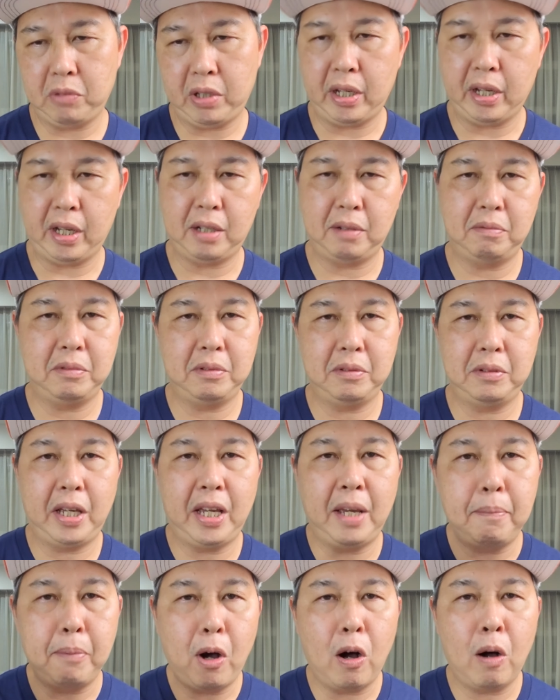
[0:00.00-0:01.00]
yeah,
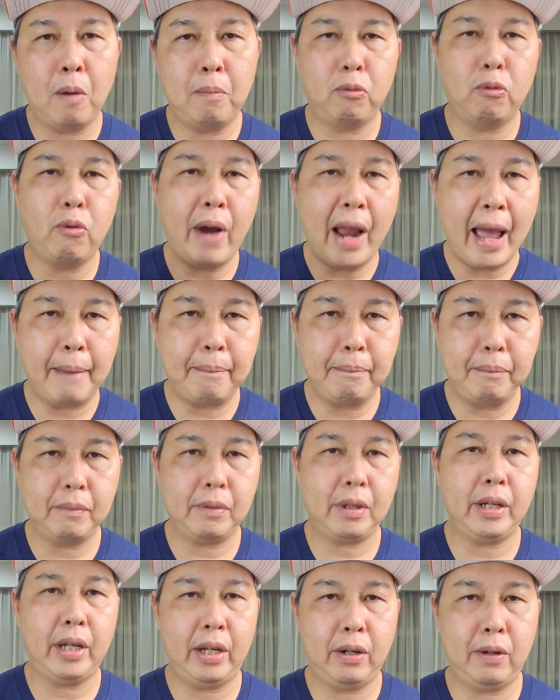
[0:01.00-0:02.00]
hip hop,
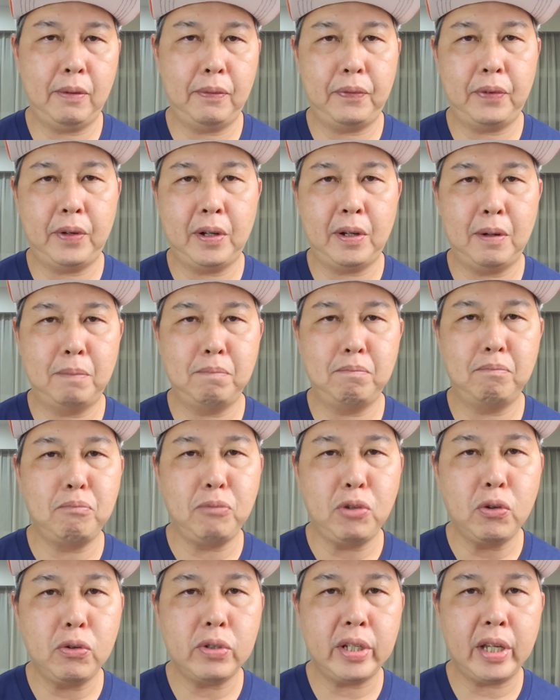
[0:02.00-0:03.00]
rap kind
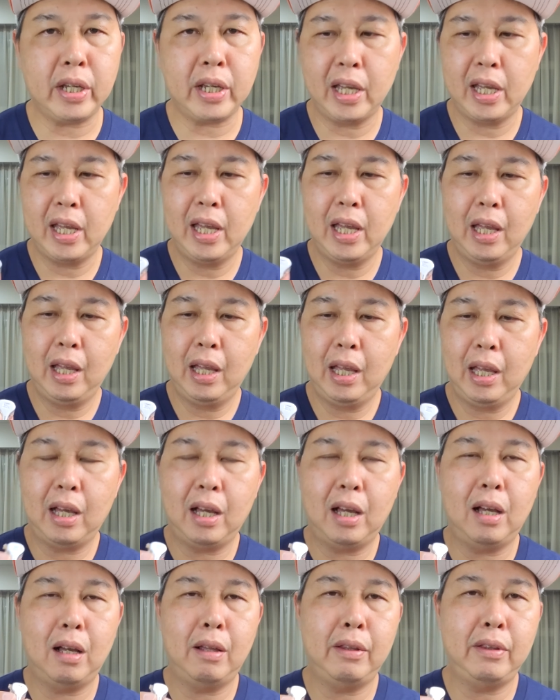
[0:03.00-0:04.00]
of music,
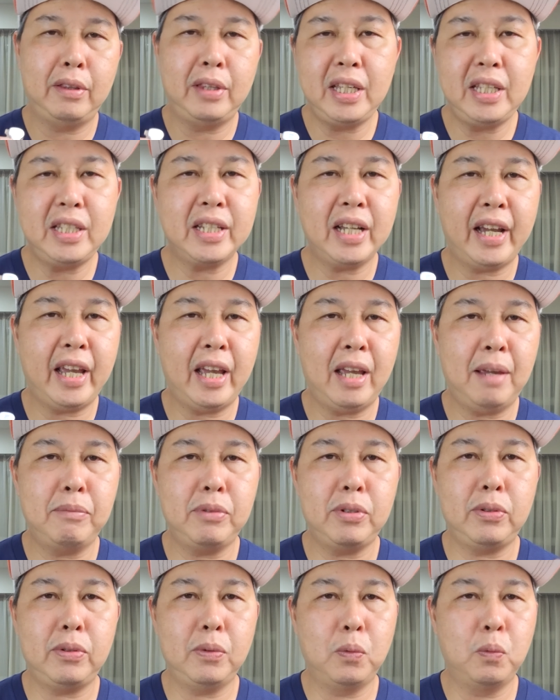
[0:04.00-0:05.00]
these
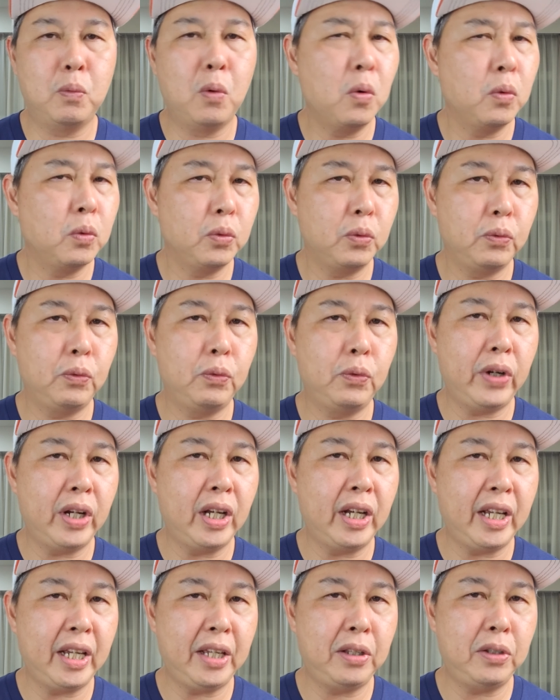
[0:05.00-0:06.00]
IEMs won't
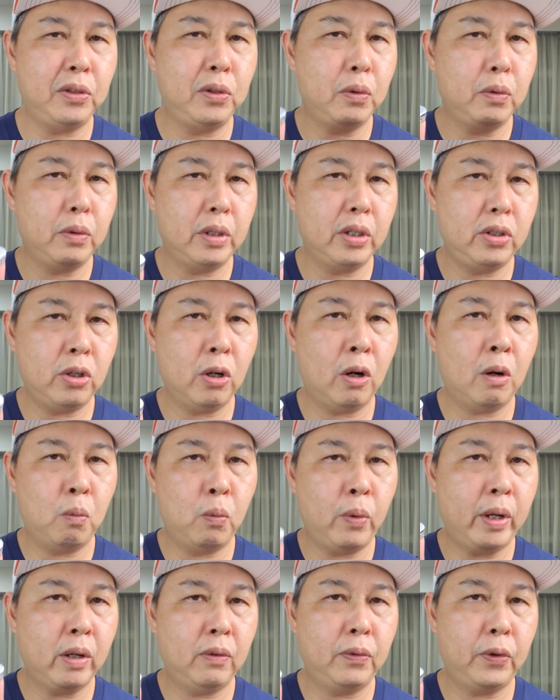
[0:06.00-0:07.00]
really do the
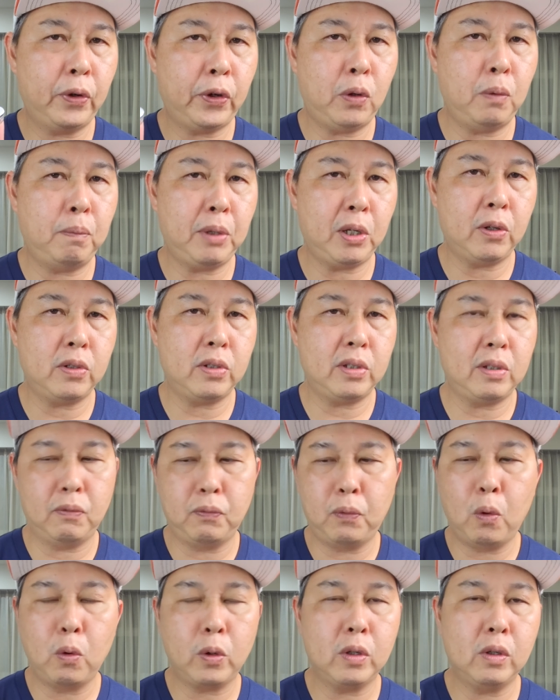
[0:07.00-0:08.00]
job well for you, because
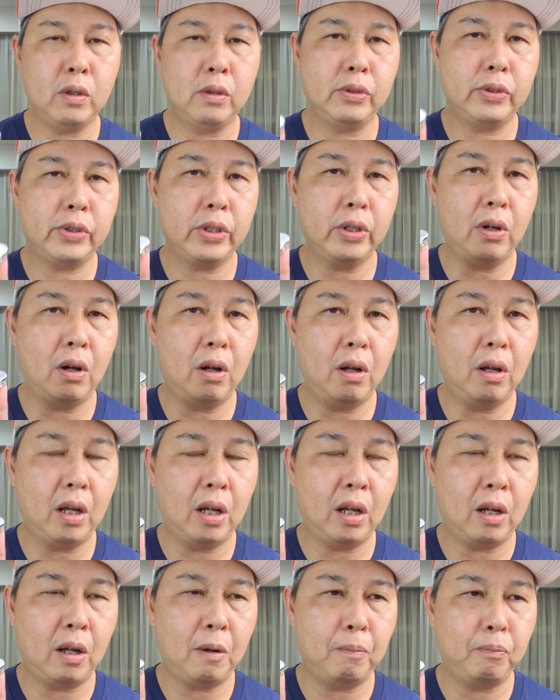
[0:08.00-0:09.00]
the vocals
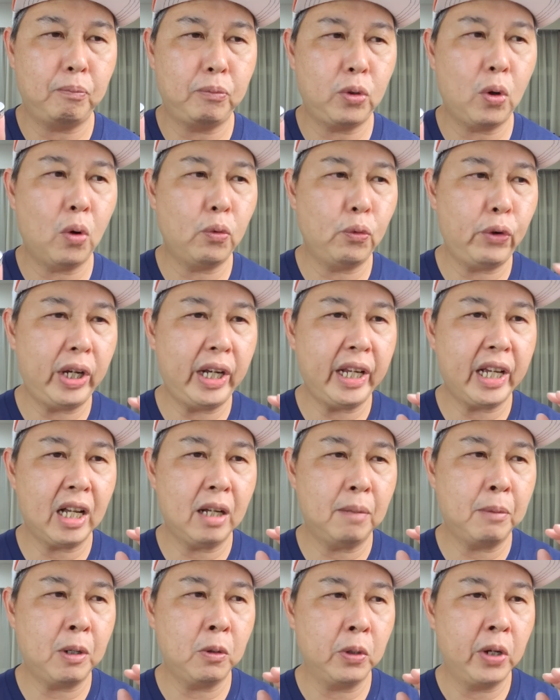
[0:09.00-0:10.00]
don't really
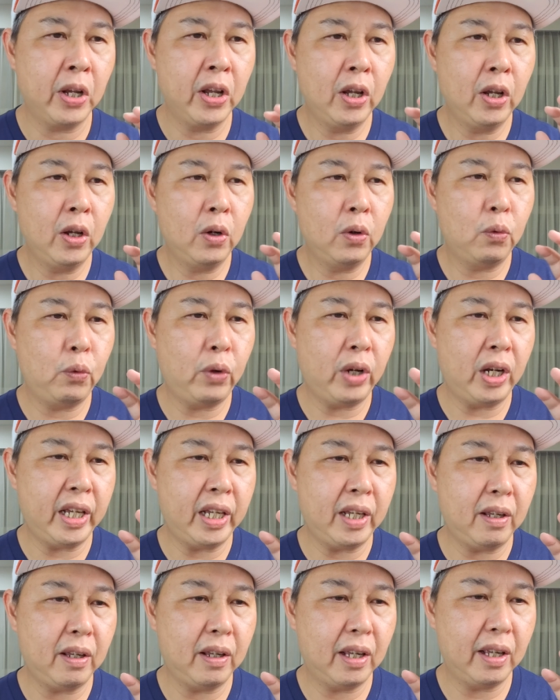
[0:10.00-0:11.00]
come out
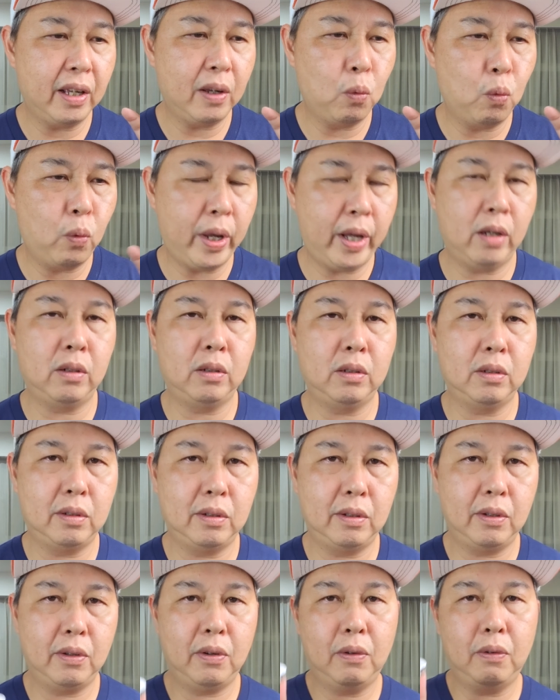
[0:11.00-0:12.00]
really well.
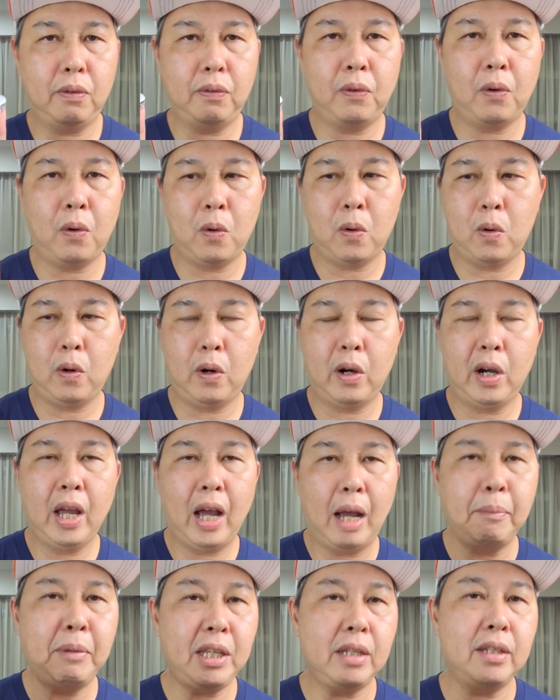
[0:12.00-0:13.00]

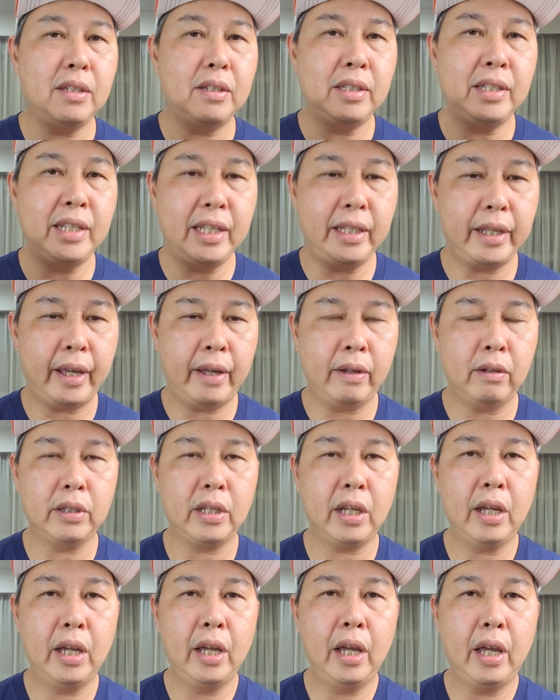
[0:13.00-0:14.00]
I mean, it's
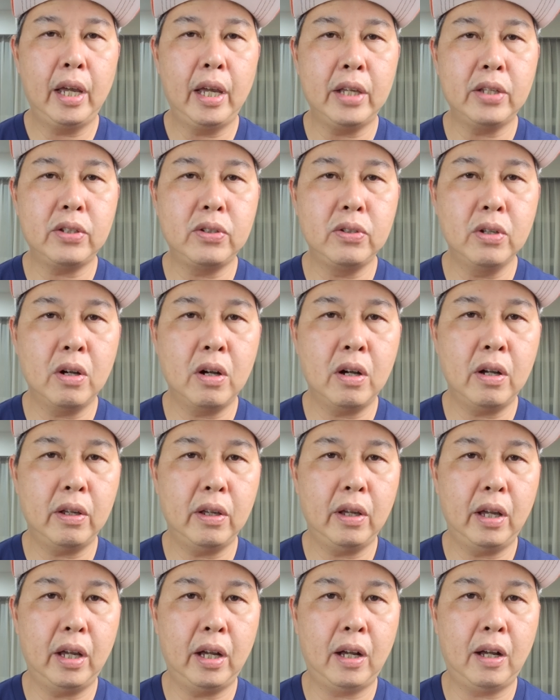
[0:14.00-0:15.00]
detailed. It's
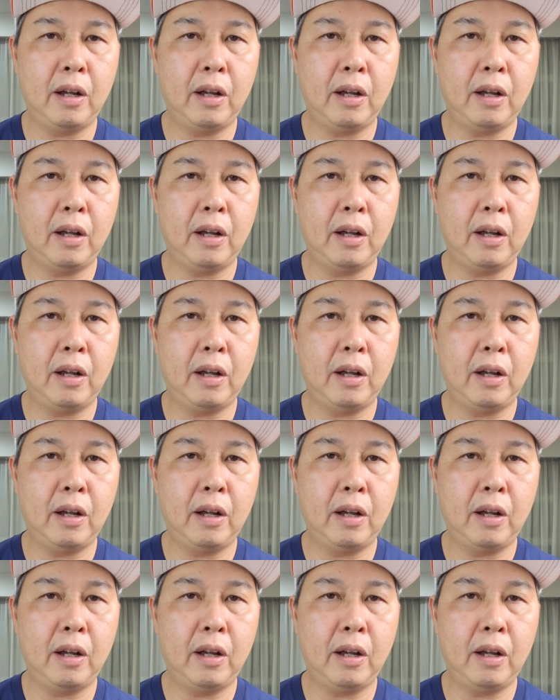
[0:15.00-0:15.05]
not